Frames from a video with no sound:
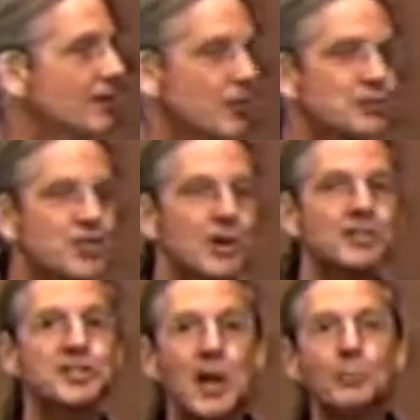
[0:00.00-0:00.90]
Those
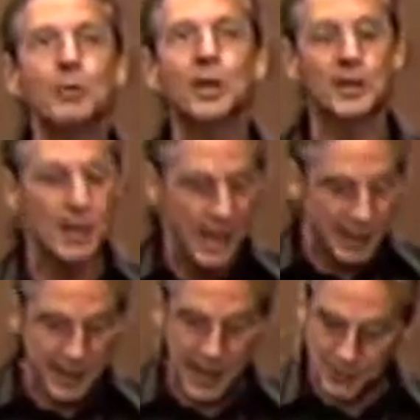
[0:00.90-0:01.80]
tongues separated
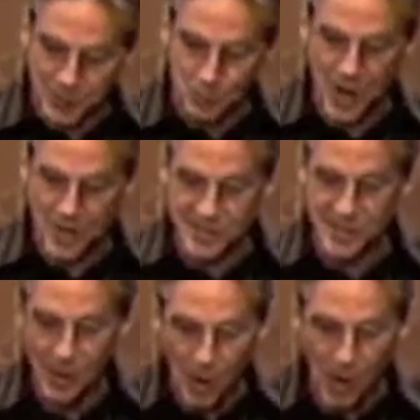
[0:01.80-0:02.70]
and came to
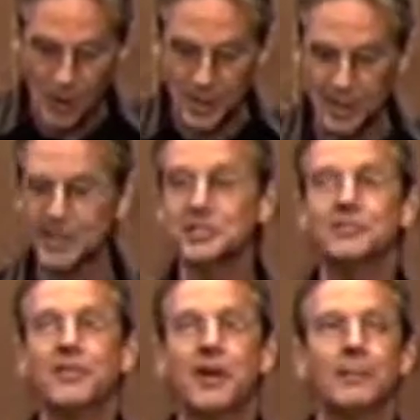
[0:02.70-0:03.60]
rest on each of
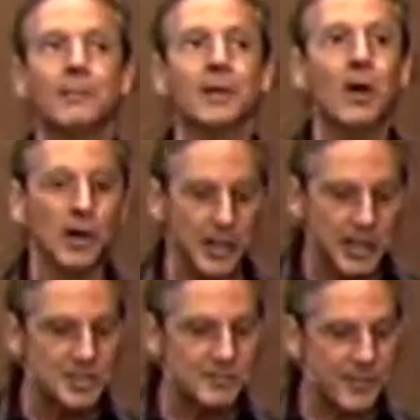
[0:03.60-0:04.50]
them on
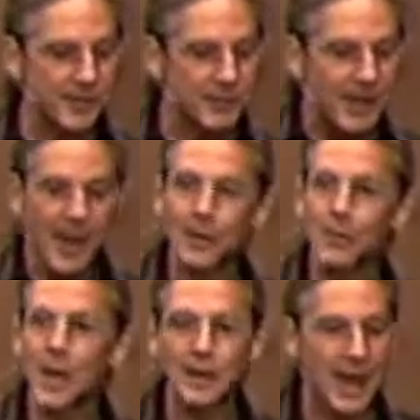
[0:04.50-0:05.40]
each of them. And,
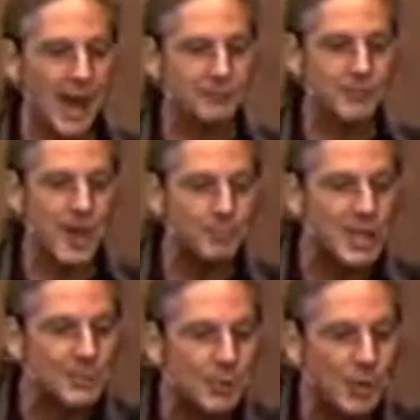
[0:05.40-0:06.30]
and after that,
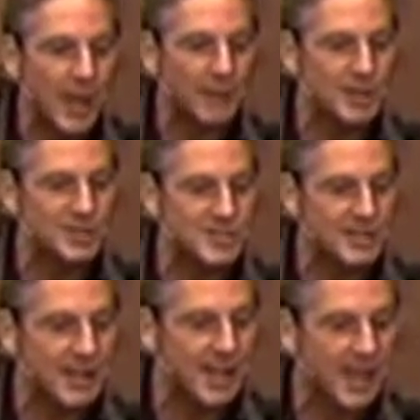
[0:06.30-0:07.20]
people came, and it said
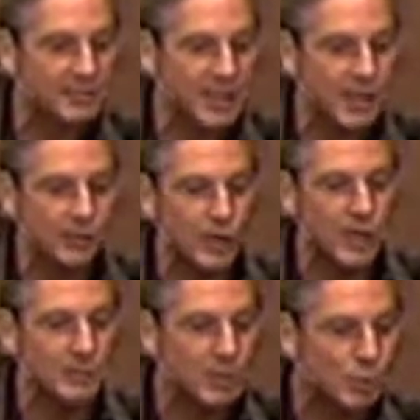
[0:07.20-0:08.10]
they came together
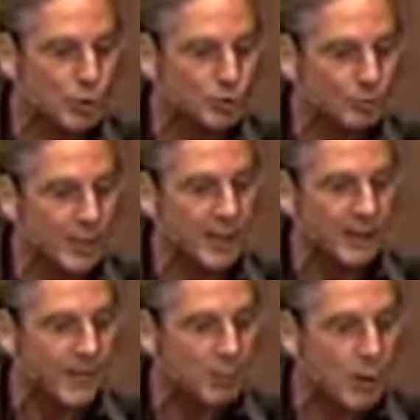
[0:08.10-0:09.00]
in bewilderment.
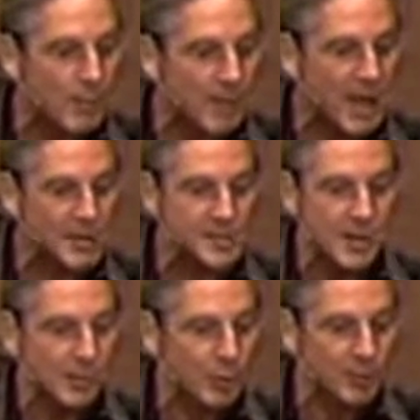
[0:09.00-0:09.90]
They were
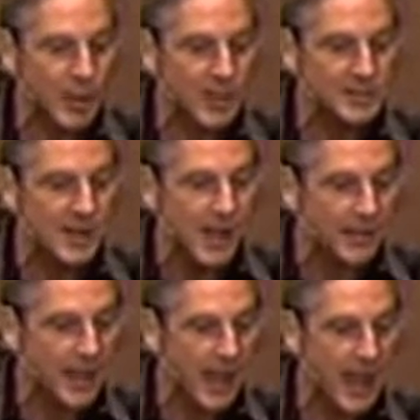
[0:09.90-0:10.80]
amazed, perplexed, and
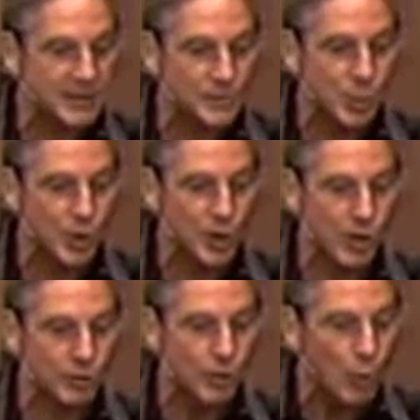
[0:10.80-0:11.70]
they asked one
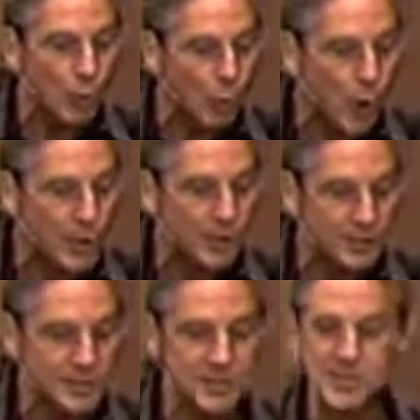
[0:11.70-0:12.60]
another, What
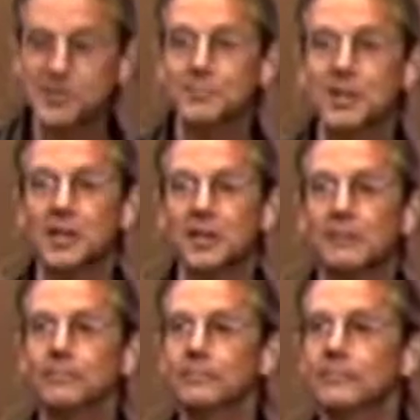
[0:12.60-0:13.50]
does this mean?
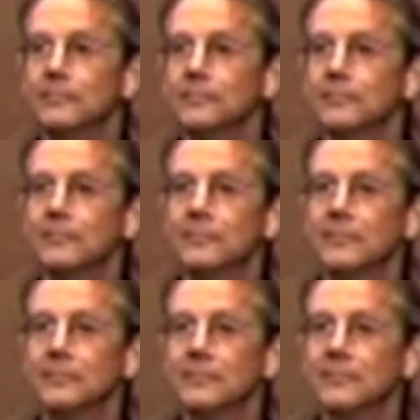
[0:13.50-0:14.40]

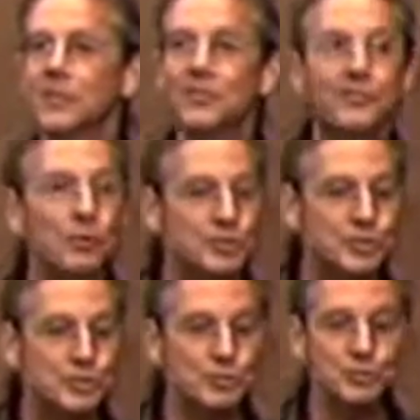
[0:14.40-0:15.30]
The folks
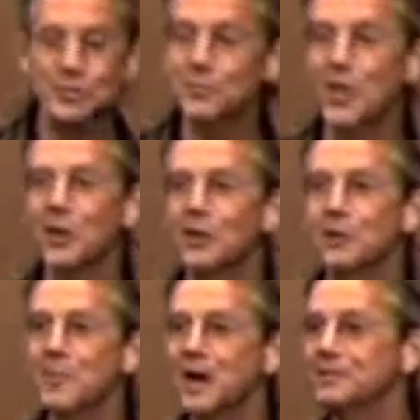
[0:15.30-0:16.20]
in Jerusalem, they
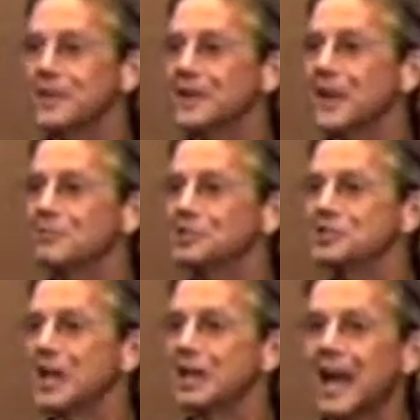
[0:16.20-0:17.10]
heard about it. They came to
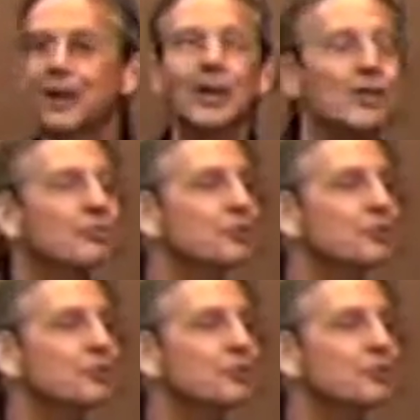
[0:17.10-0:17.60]
check it out.